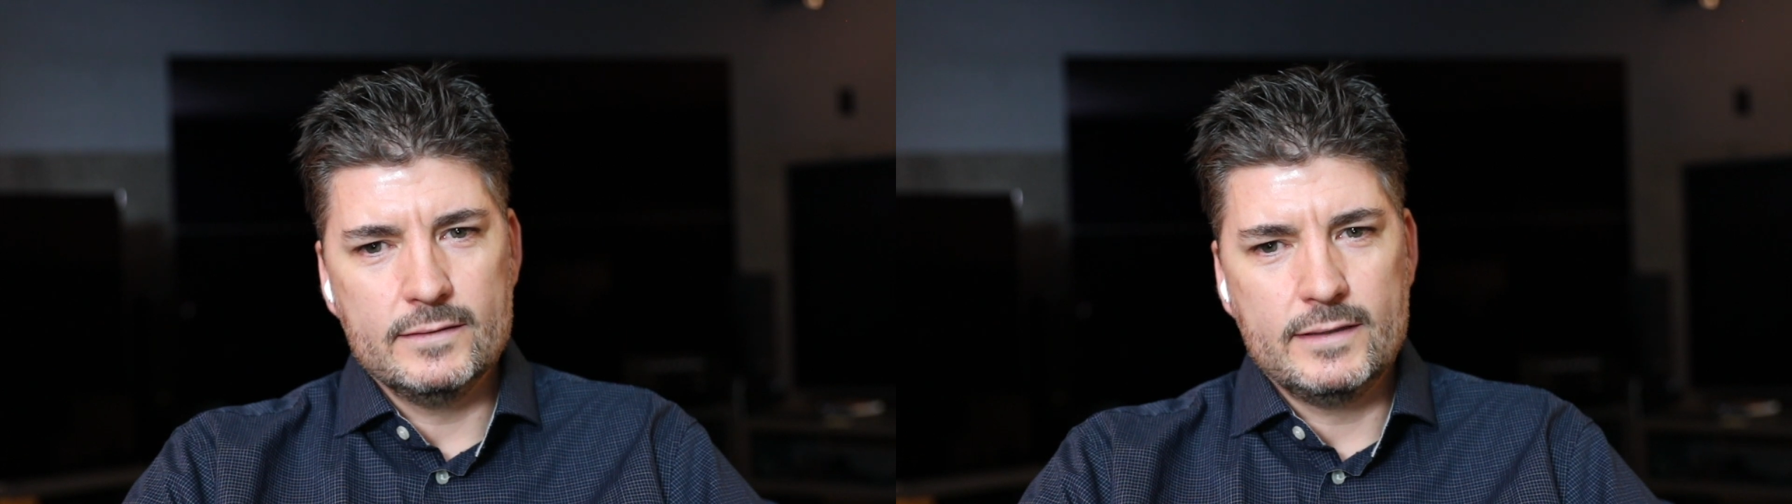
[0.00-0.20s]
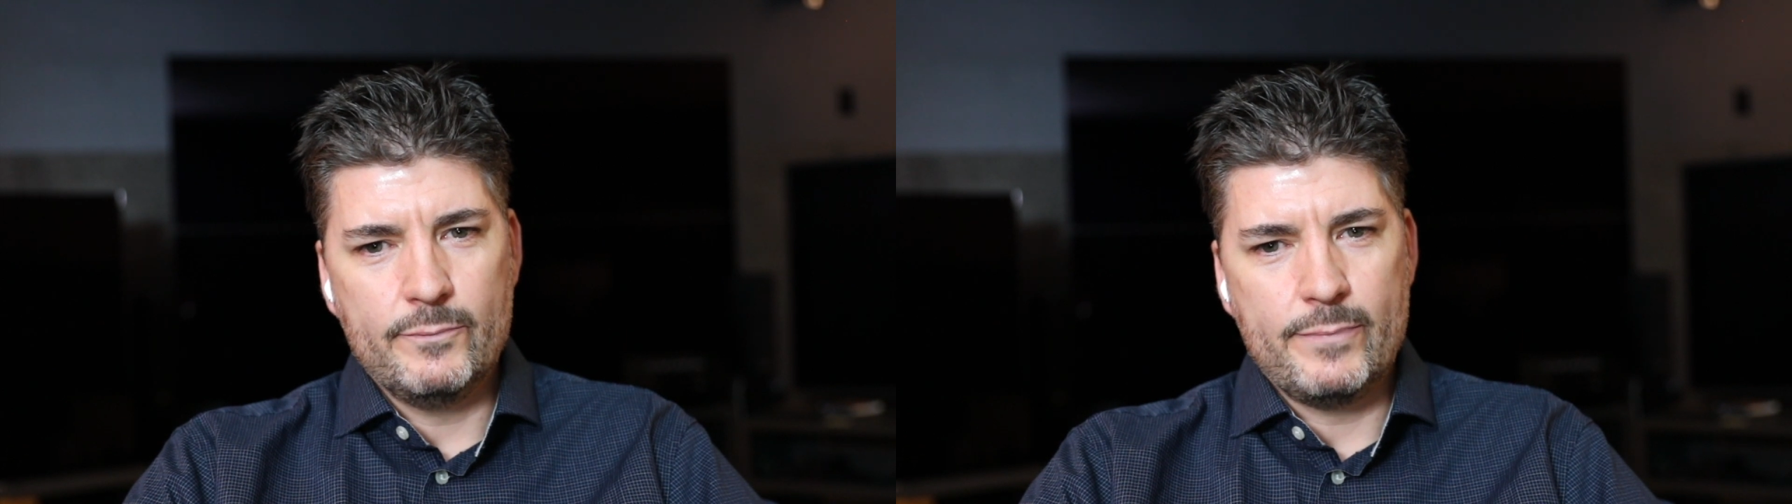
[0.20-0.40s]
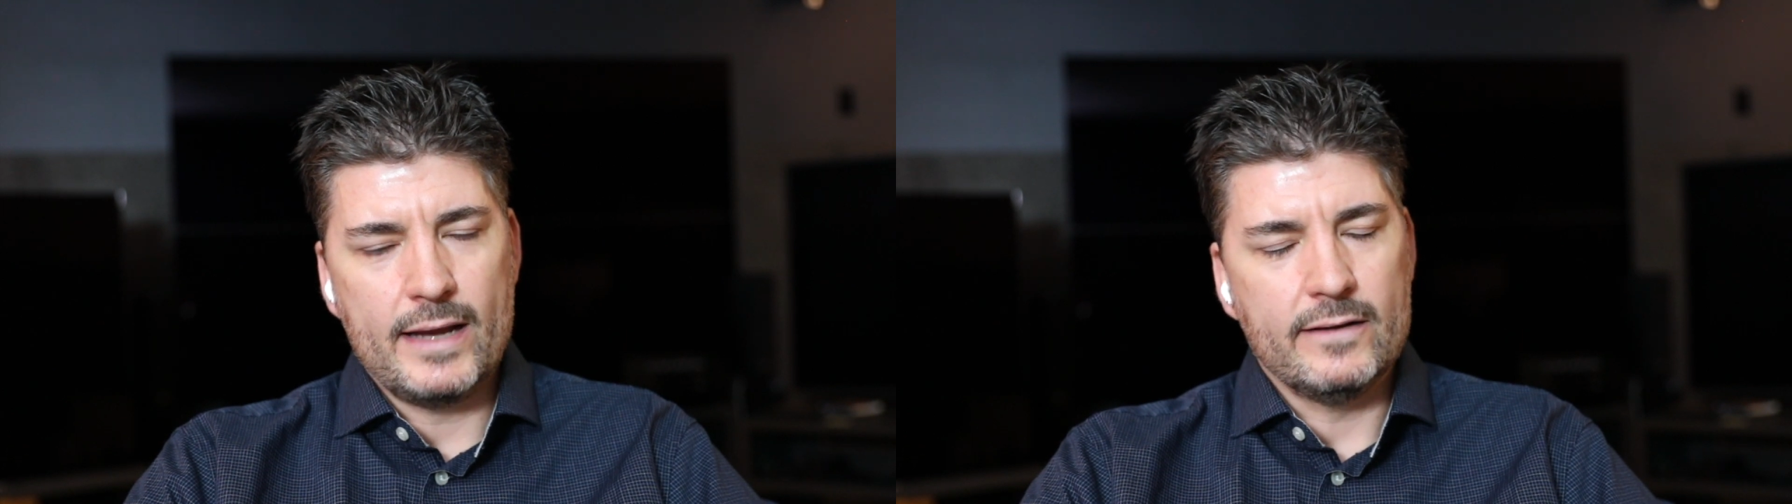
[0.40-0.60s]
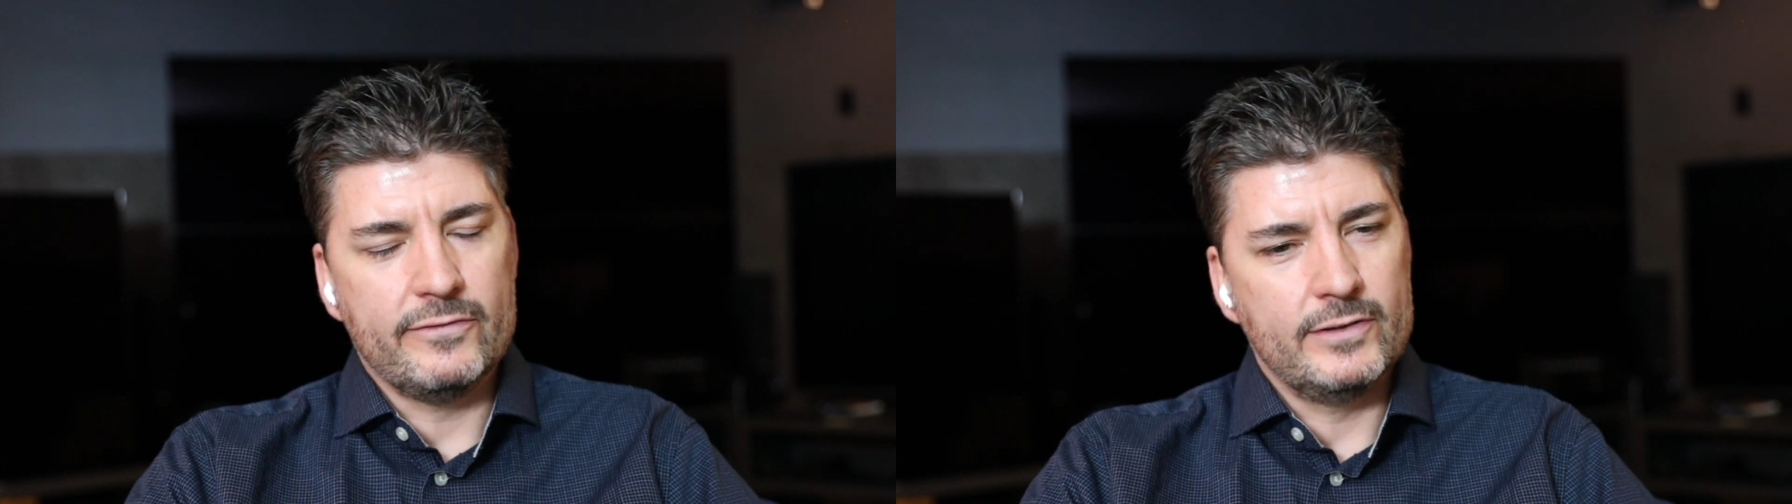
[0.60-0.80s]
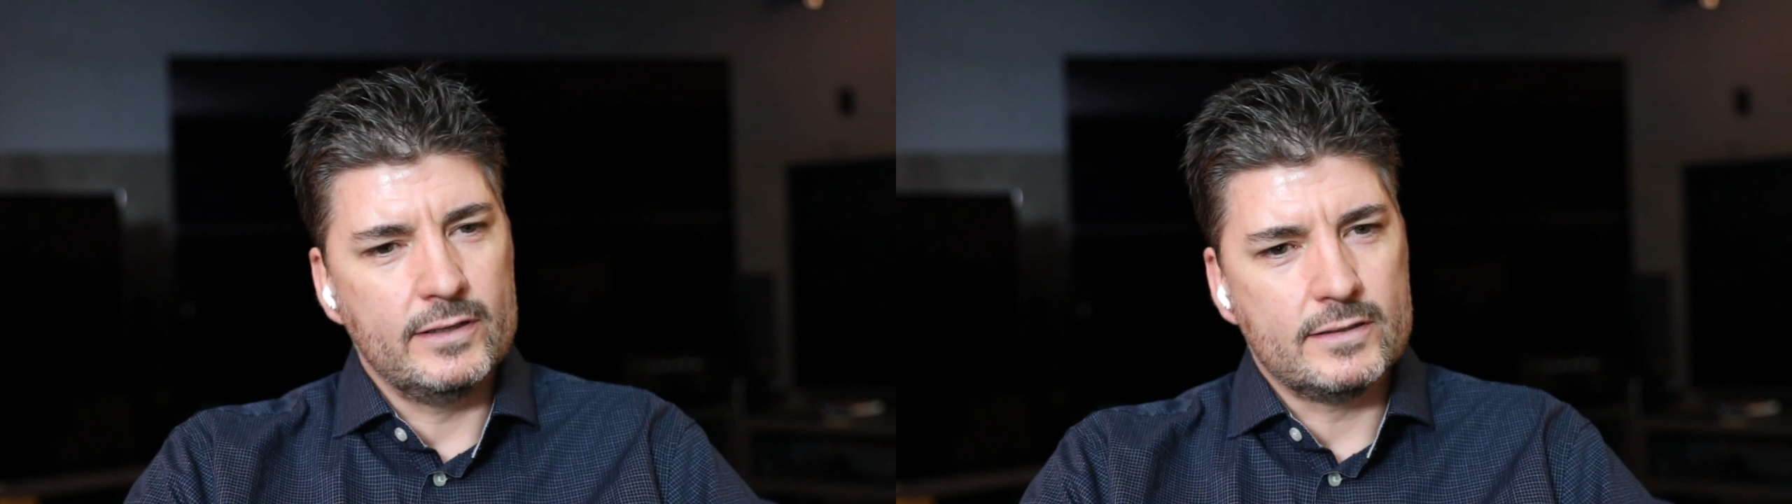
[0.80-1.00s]
the
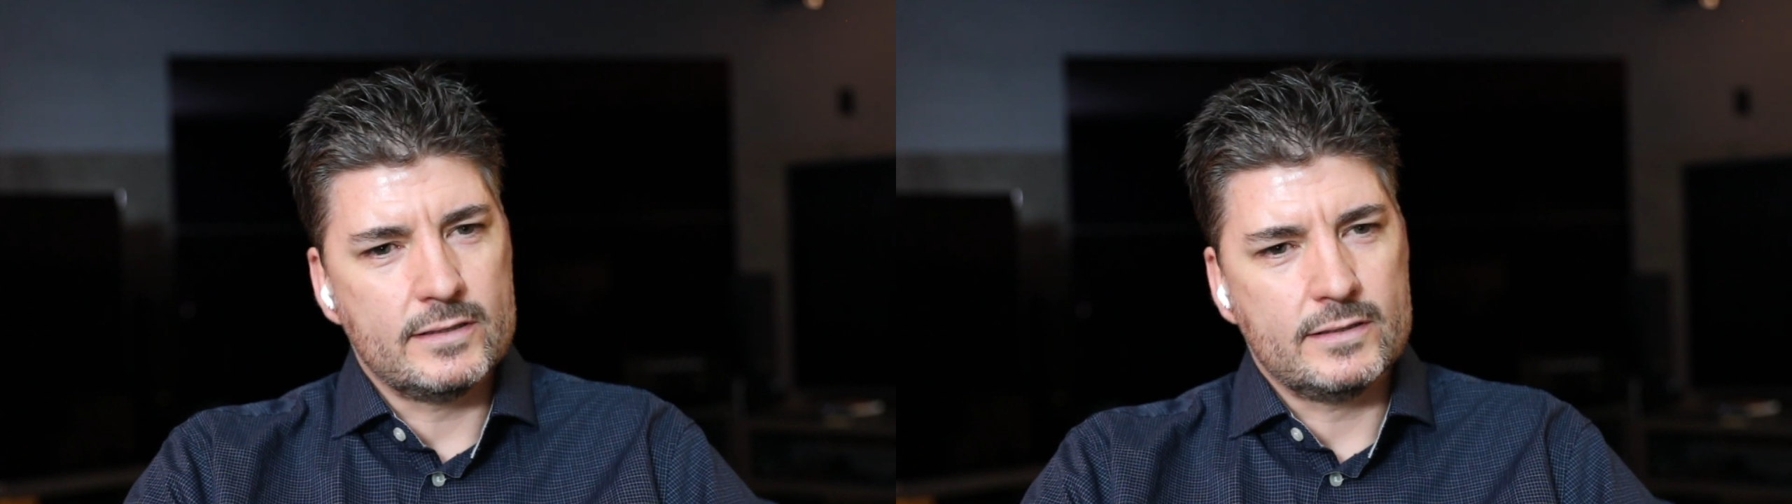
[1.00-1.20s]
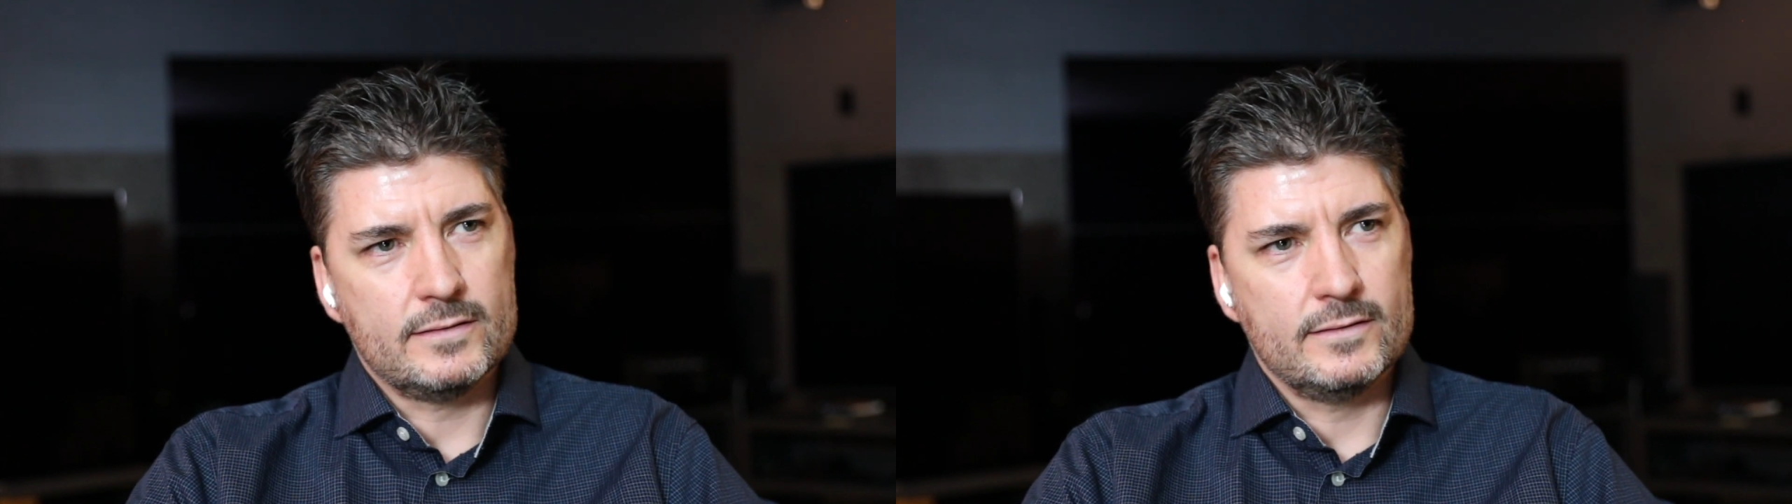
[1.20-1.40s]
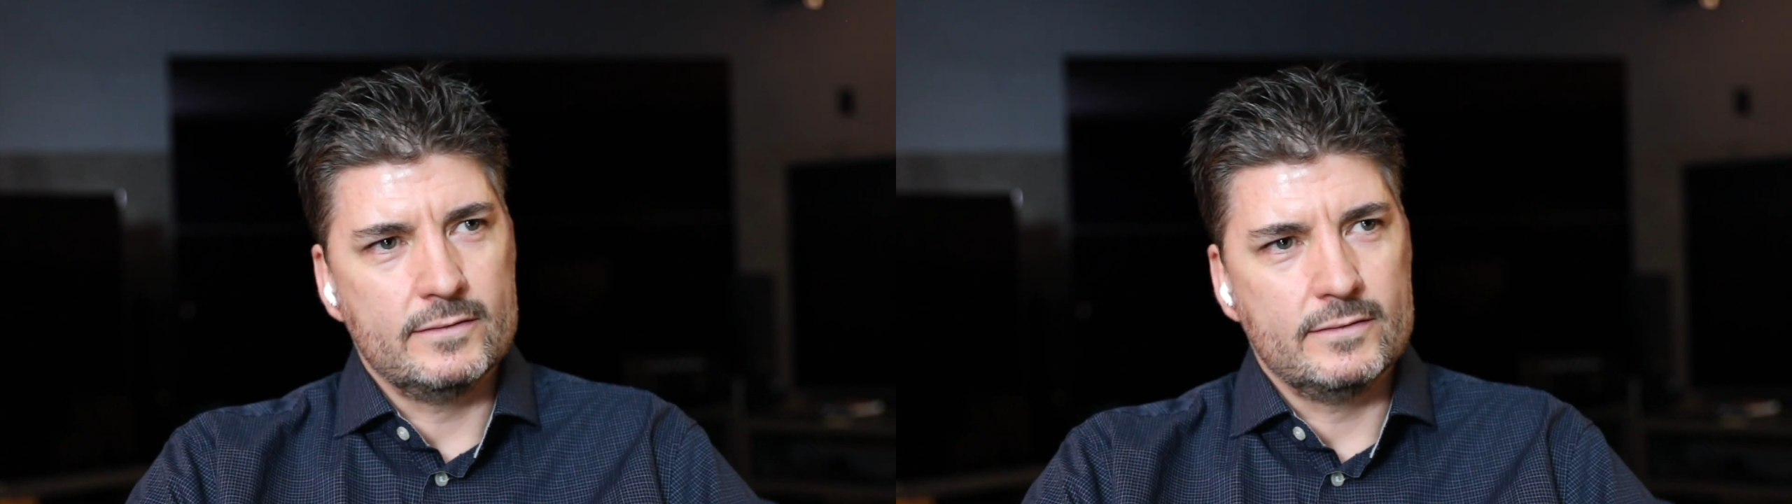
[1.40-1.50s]
benefits